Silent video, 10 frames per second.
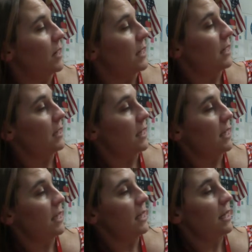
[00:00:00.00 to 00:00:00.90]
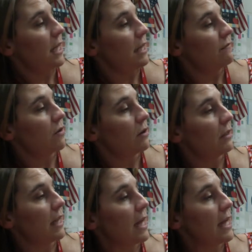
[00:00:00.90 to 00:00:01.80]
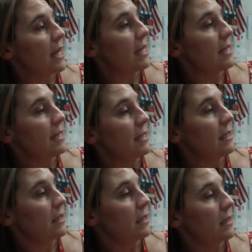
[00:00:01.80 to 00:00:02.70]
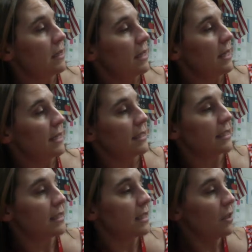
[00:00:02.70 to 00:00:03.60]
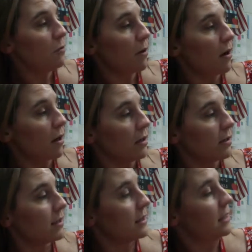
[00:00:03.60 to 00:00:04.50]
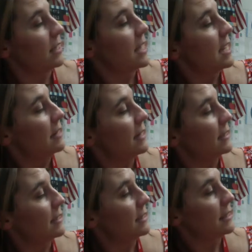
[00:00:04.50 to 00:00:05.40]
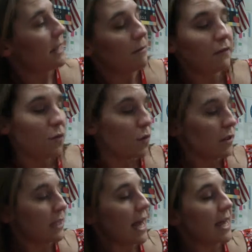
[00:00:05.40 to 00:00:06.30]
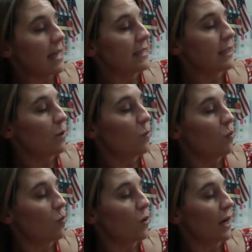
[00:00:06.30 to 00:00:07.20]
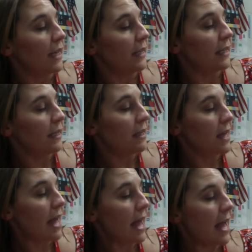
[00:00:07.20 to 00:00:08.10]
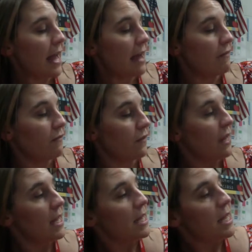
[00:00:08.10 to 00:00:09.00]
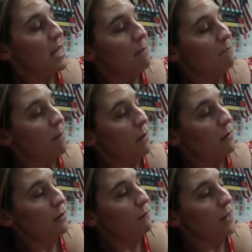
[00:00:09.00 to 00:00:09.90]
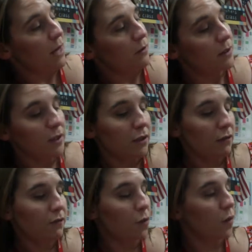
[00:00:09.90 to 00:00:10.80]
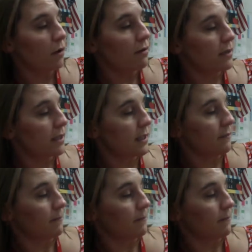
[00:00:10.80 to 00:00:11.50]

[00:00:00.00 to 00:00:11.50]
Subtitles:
ready, if our line is in 2 parts, that's the same, of course, as 1/2. Both of those, 2/4